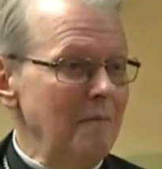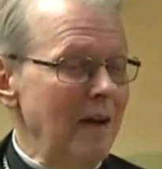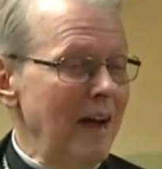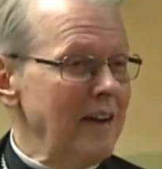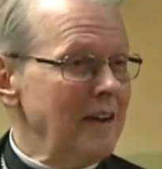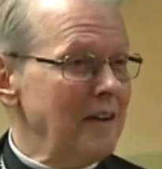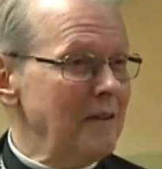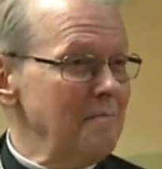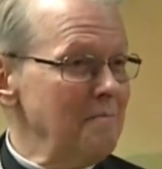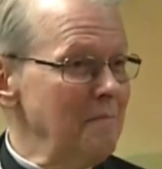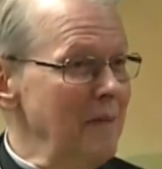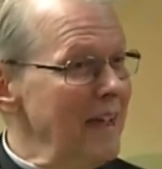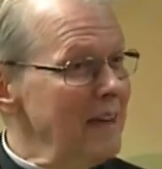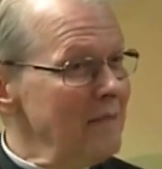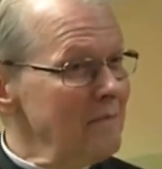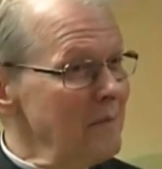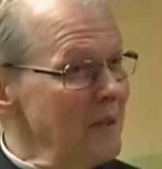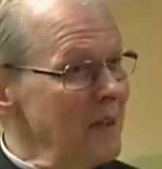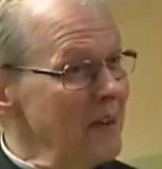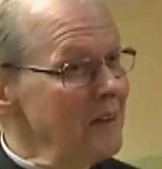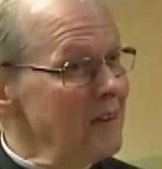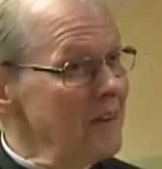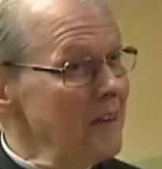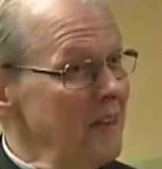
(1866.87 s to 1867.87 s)
My
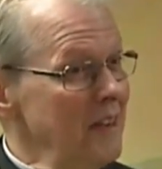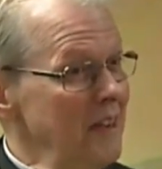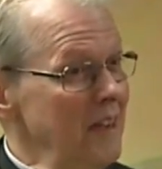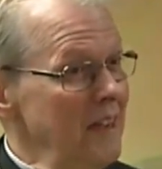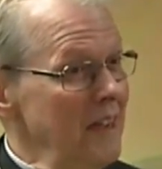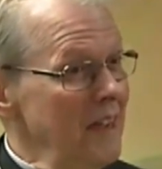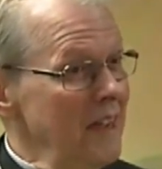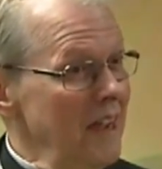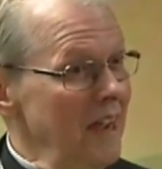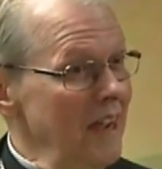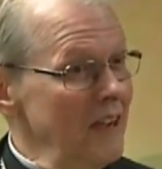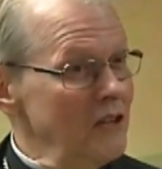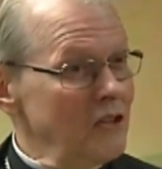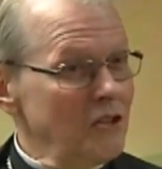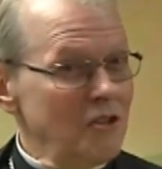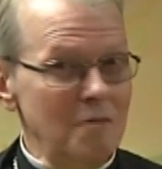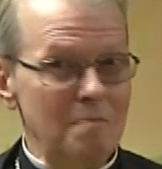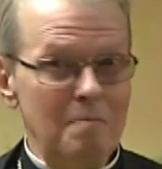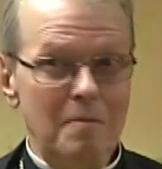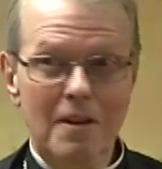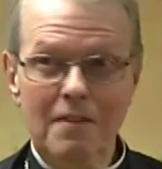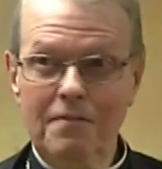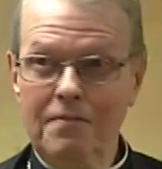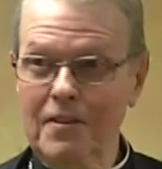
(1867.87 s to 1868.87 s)
commitment is
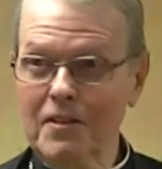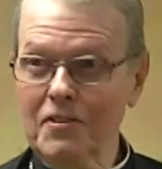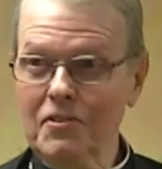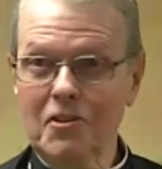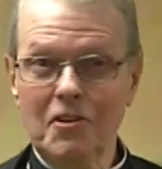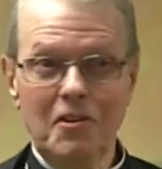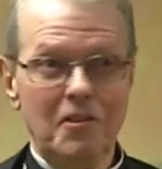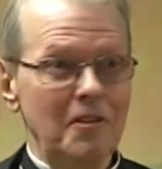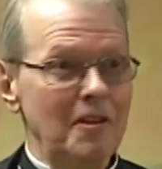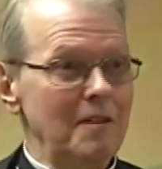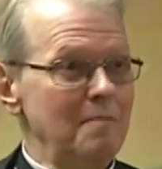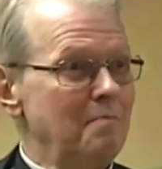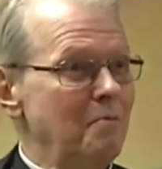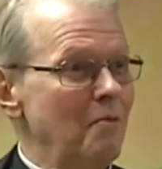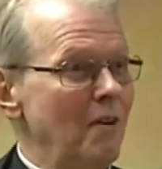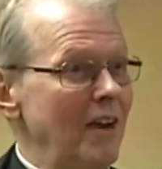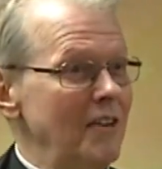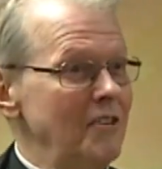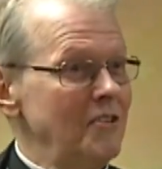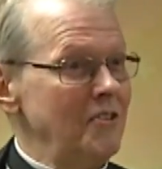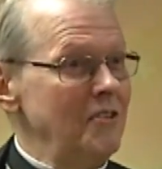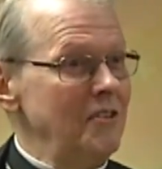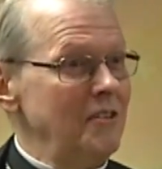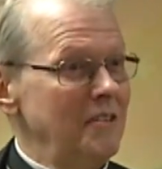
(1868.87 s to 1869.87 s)
to be physically
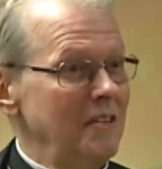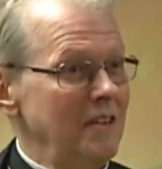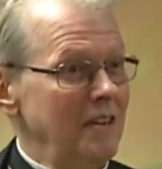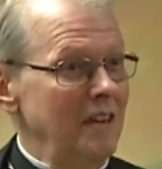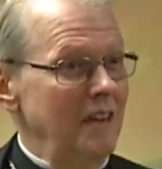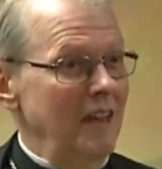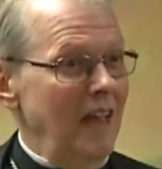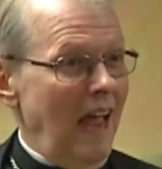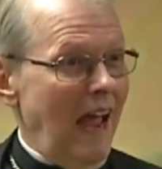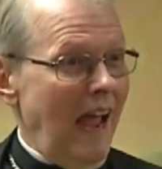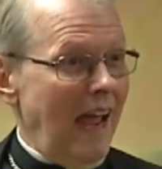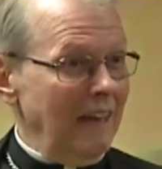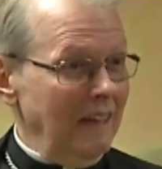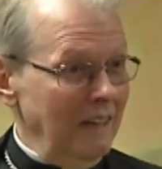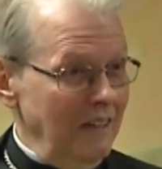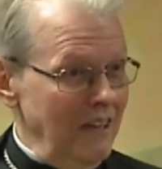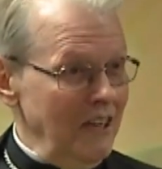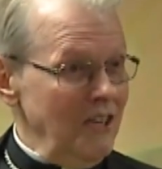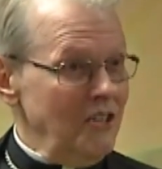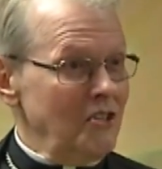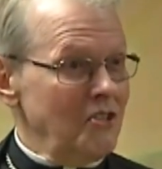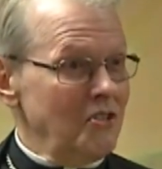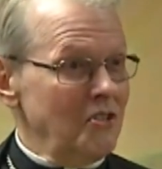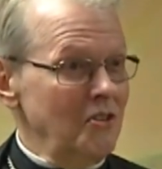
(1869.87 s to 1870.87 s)
present at
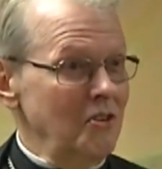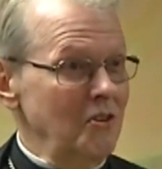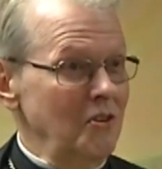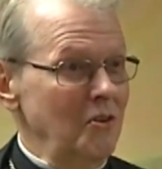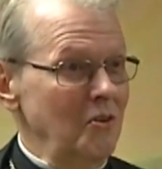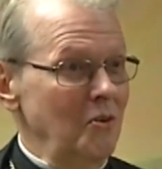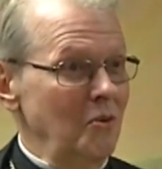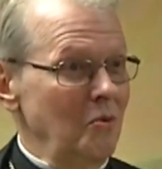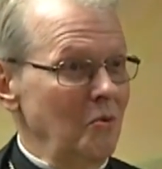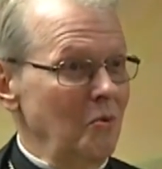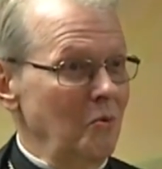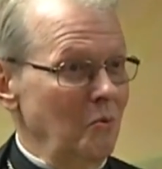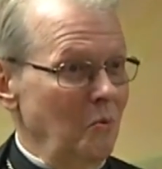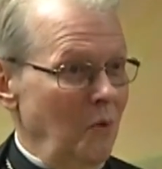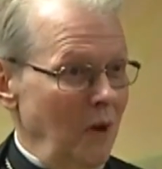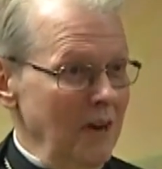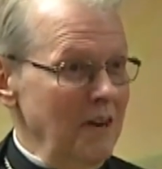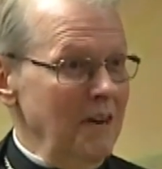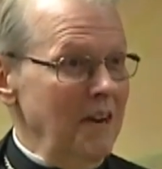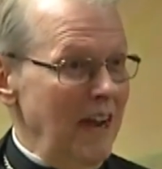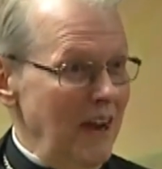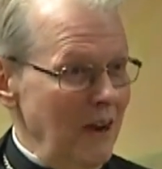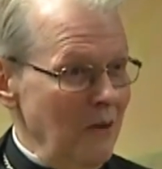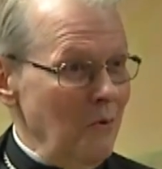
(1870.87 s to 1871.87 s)
least
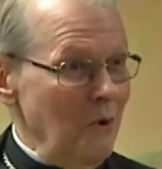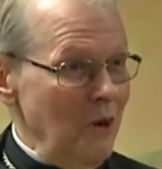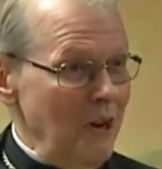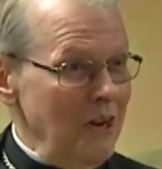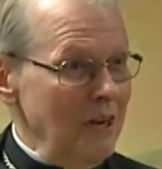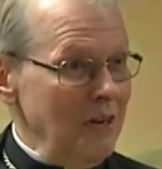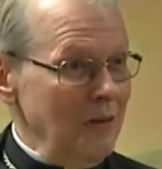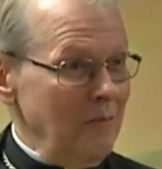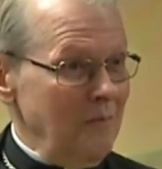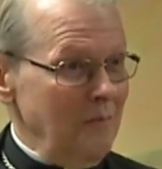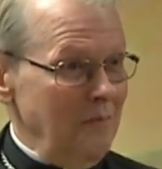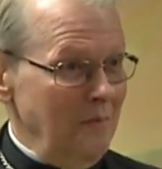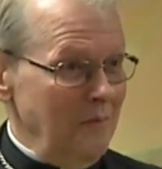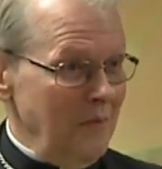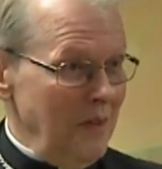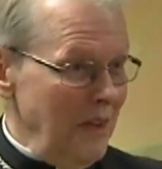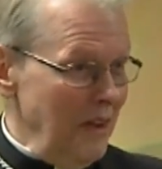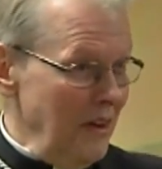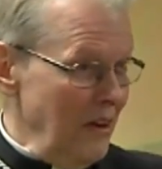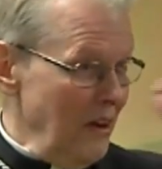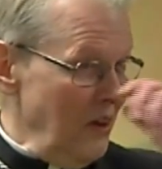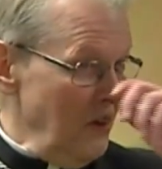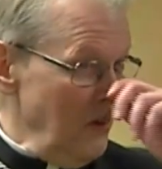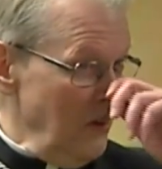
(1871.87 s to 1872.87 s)
one day a week,
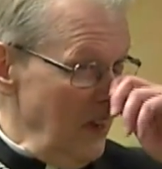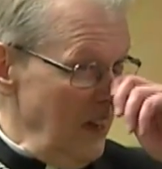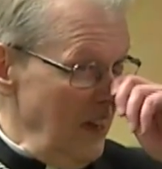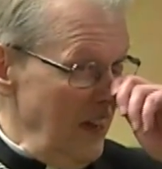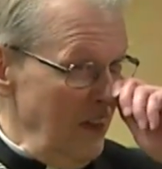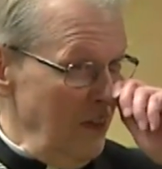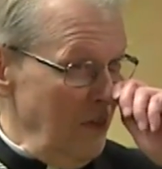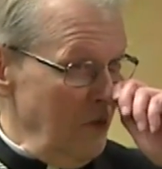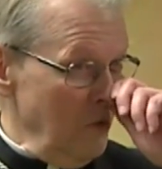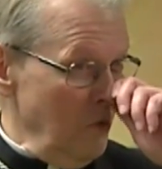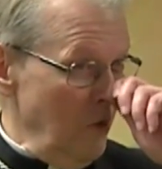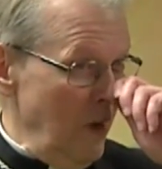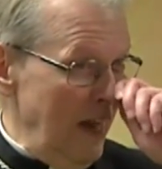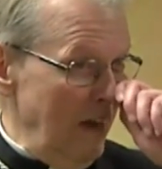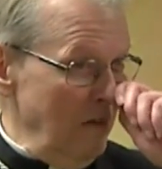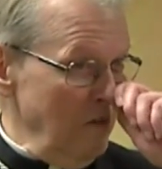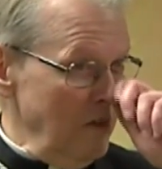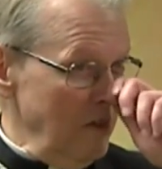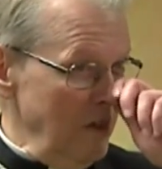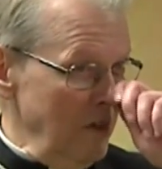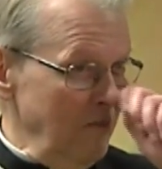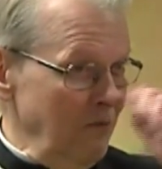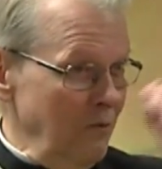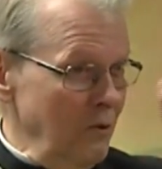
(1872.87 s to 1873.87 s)
you know, uh, throughout
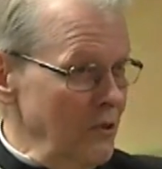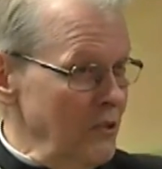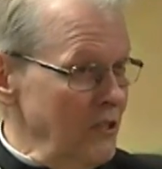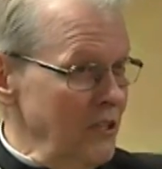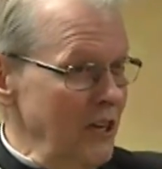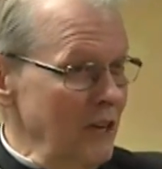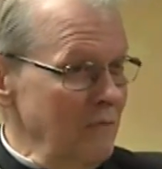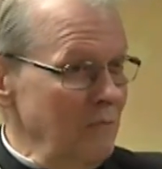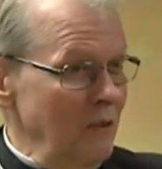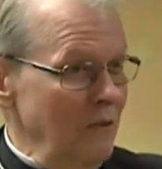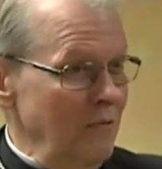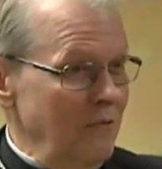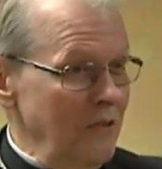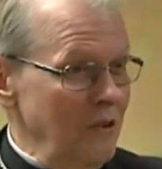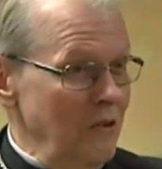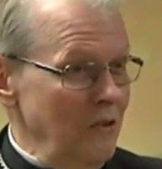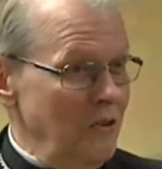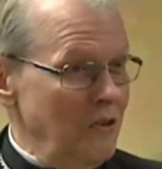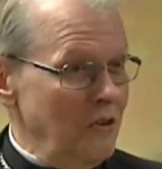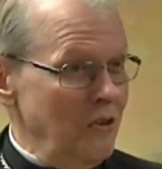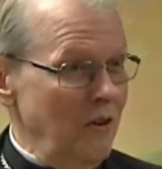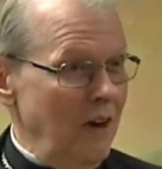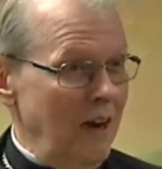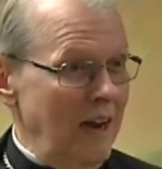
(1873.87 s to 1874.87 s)
the foreseeable
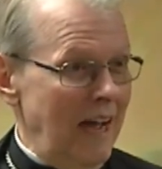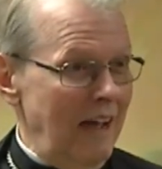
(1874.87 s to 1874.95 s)
future.